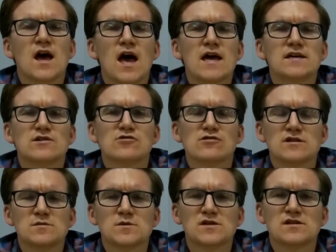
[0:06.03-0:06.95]
is
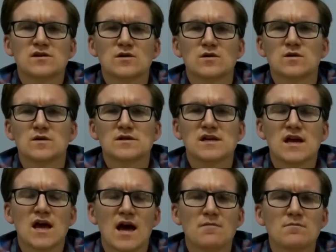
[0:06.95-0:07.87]
Christmas songs.
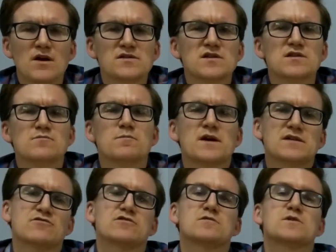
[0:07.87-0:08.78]
And most of the
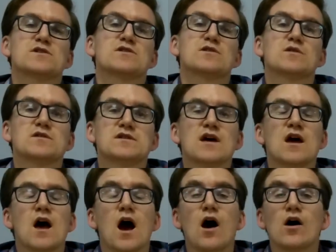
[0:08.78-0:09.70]
best Christmas songs
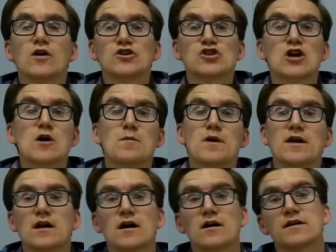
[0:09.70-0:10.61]
are
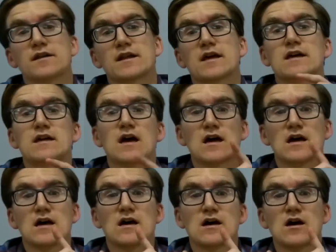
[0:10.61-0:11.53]
German, aren't they?
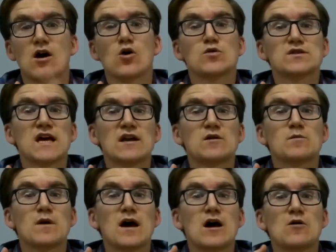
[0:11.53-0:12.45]
O
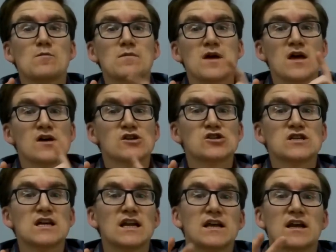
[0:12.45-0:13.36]
Tannenbaum,
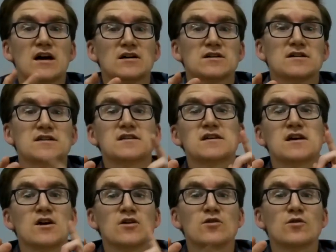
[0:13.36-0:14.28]
Stille Nacht,
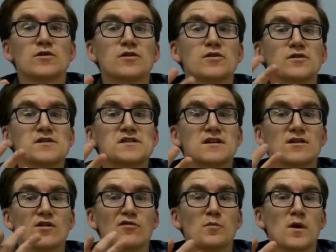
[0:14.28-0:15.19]
99
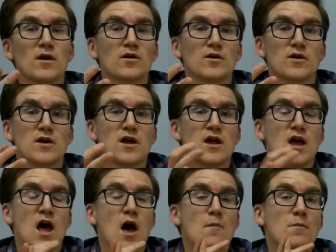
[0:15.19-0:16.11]
Luftballon.
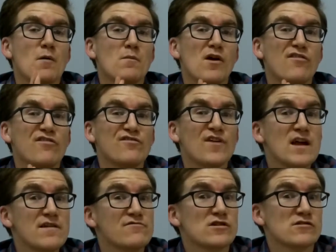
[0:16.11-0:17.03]
But my
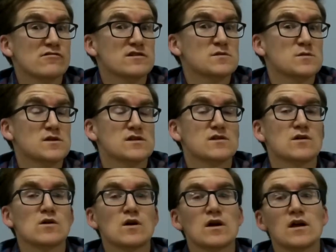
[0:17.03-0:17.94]
favourite Christmas
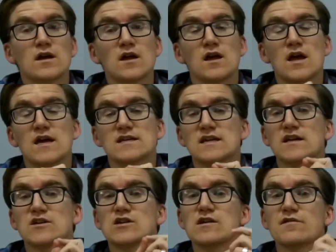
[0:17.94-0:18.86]
song is
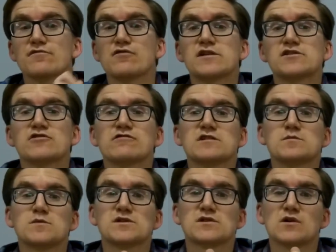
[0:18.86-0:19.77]
actually a French
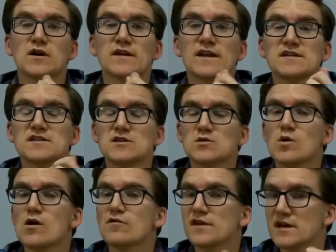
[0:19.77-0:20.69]
Christmas song, and that's the
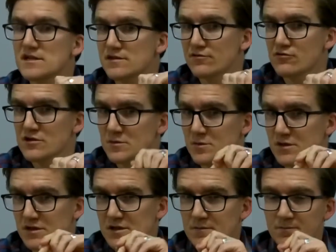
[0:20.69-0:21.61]
12 Days of
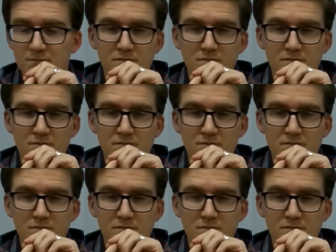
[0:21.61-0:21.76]
Christmas.